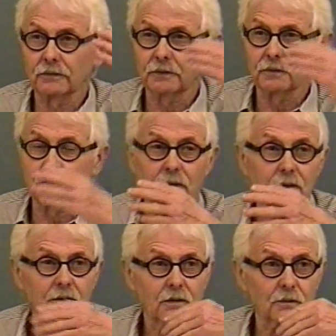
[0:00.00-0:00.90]
He was
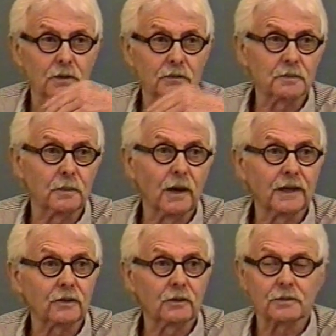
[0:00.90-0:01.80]
on one of his
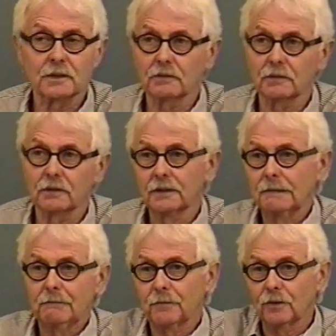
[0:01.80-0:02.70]
buying trips. He would,
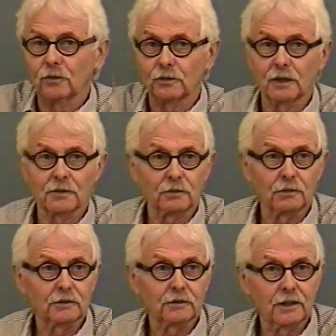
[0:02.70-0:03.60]
drive us
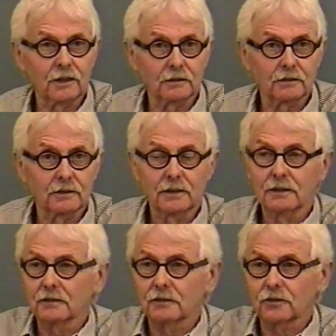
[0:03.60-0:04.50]
around town and
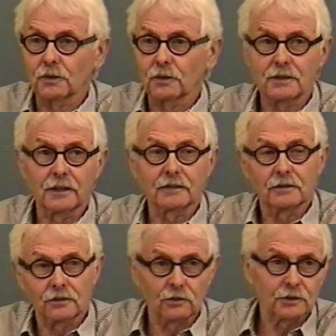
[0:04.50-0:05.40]
show us things
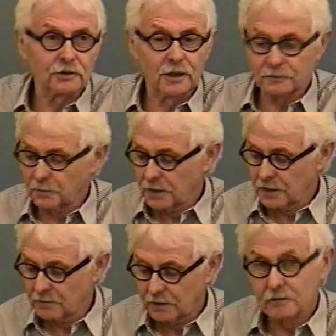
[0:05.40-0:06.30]
and show us James Bay
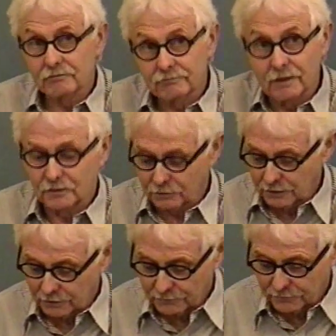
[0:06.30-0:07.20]
because that's where
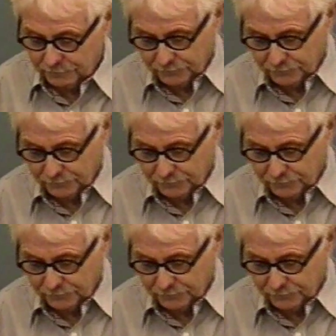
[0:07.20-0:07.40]
he lived.